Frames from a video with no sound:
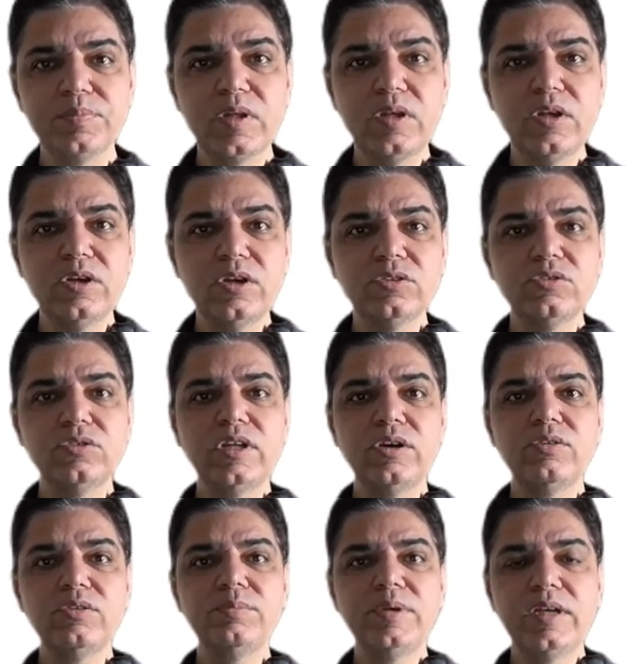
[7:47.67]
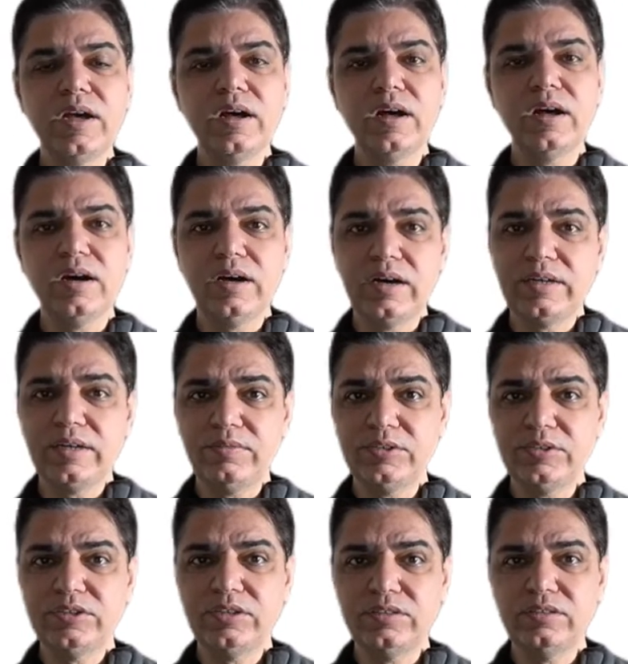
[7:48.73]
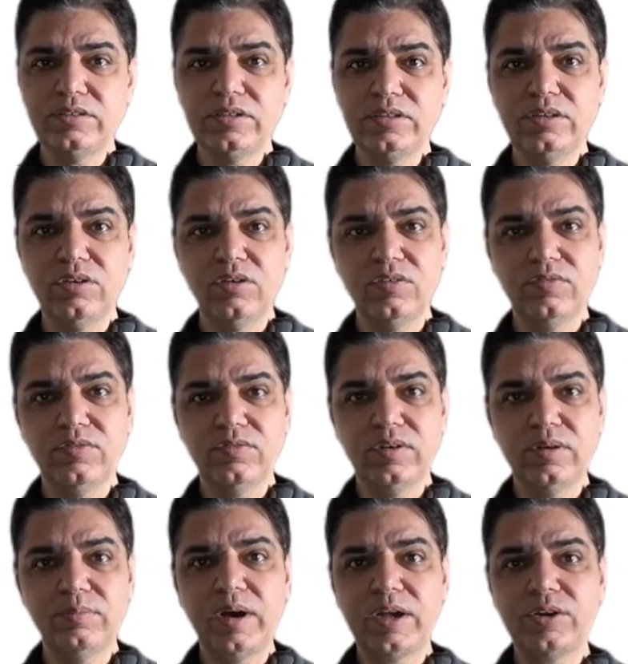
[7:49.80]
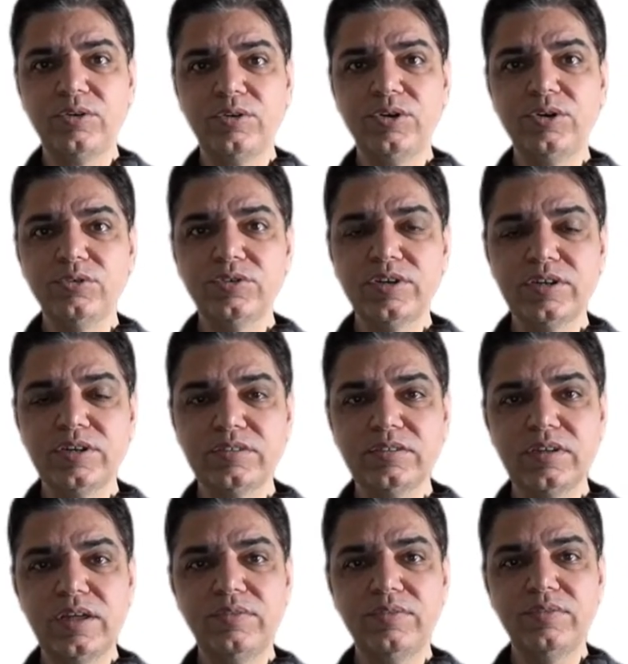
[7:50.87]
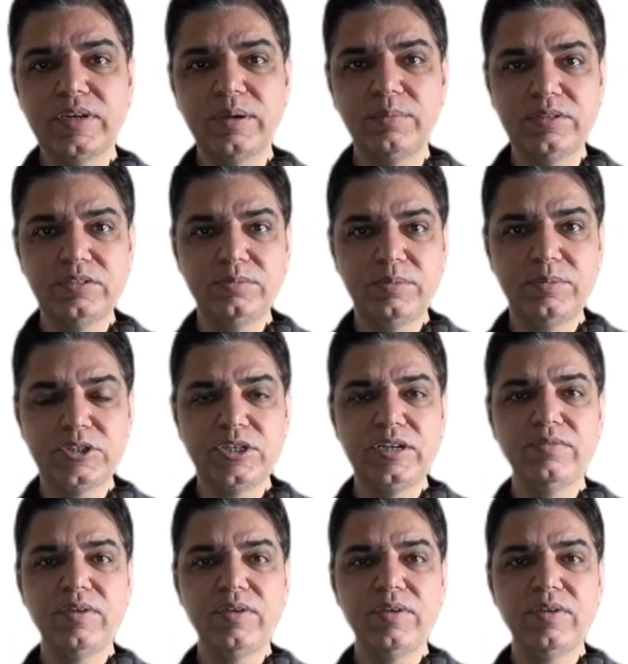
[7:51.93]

So there would be a deficiency of micronutrients and vitamins, especially